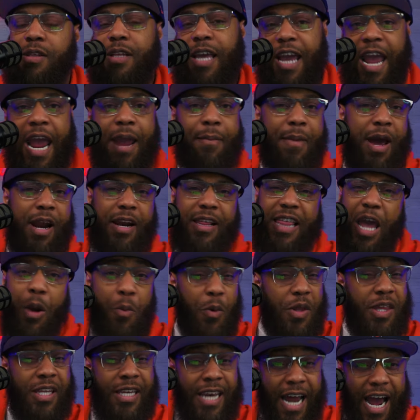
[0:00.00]
They came out of that
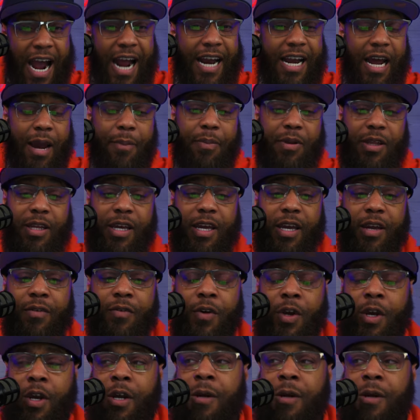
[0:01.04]
with nine, I believe.